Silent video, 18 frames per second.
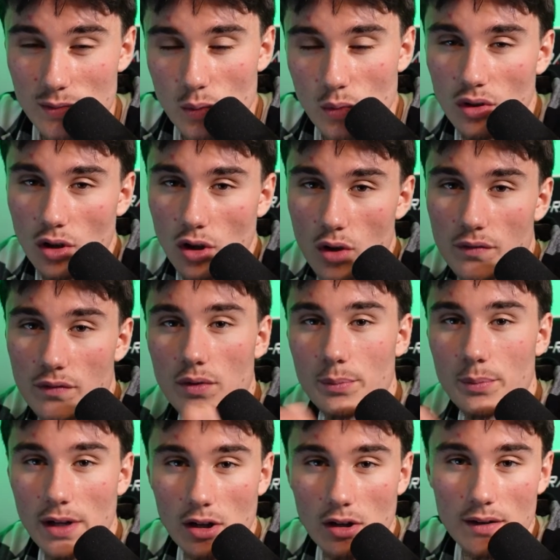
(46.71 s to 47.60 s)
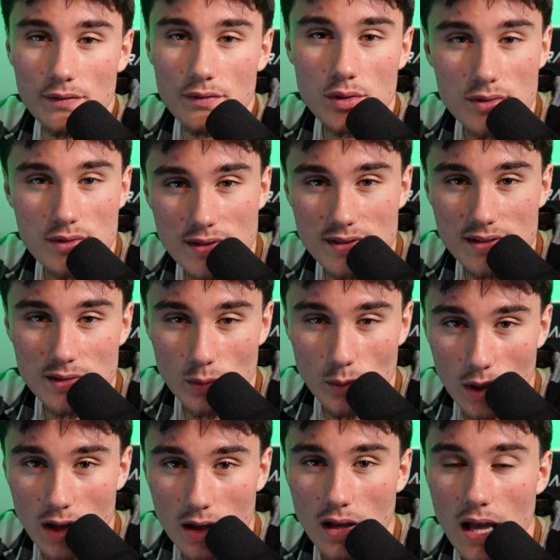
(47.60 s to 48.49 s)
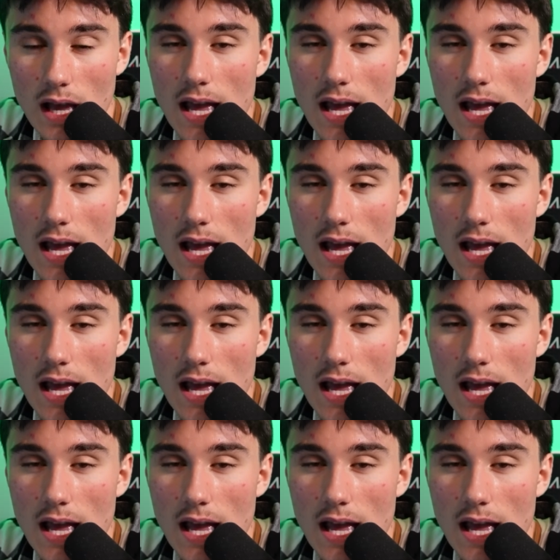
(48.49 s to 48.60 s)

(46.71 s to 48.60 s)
We'll go for bigger influencers as well,